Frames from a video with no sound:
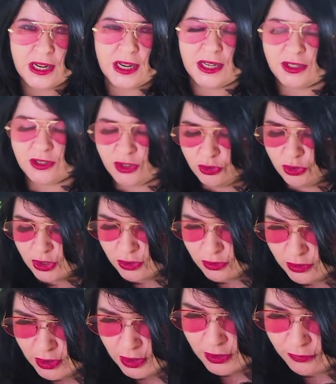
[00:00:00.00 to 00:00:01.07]
and you
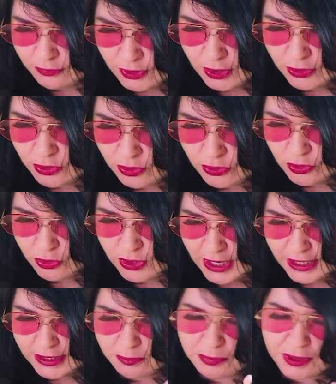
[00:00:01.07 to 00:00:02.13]
just kind of, you know, you got your
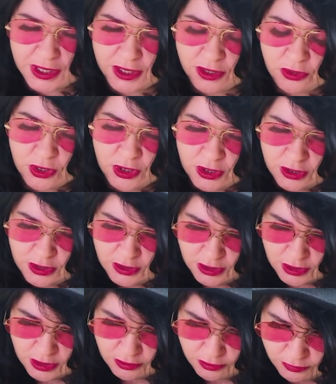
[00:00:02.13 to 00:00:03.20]
head in being
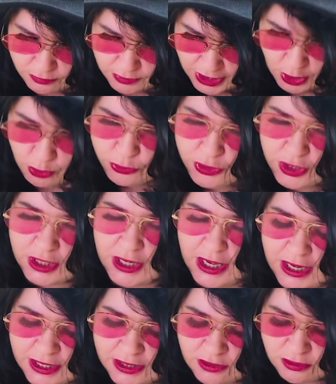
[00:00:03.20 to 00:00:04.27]

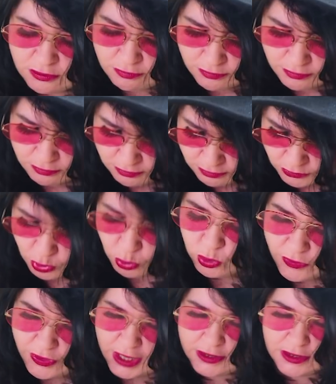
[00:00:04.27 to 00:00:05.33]
healthy and
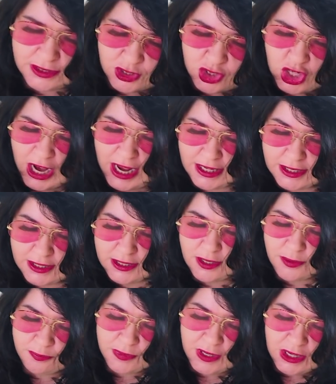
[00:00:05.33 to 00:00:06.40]
all of that jazz.
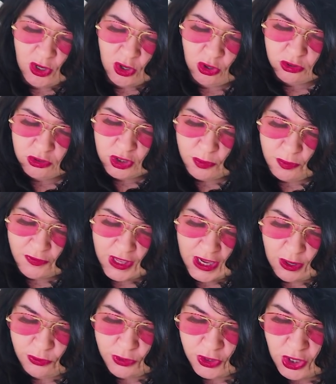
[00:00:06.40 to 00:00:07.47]
On top of
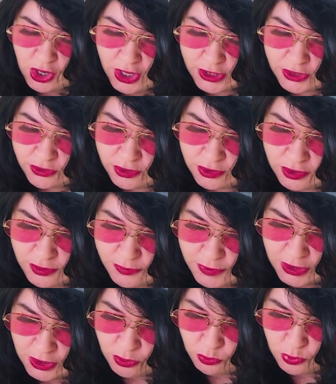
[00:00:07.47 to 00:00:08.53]
that, on the ninth,
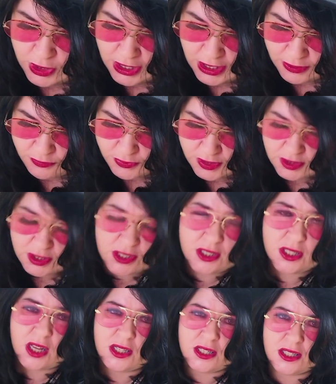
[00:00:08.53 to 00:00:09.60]
we have the
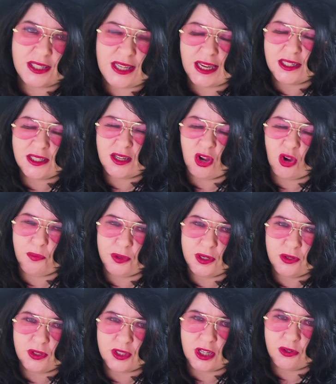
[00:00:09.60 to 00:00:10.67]
sun sextile
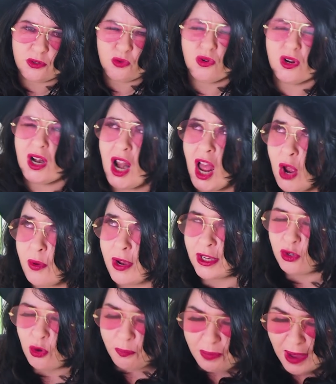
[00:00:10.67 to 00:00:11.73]
Pluto. You're
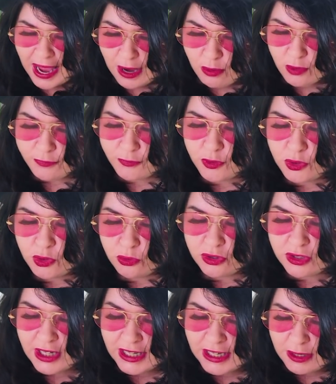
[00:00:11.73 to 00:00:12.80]
glowing, you're powerful, you're
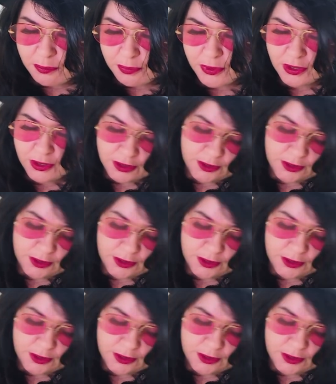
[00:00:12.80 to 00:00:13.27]
deep,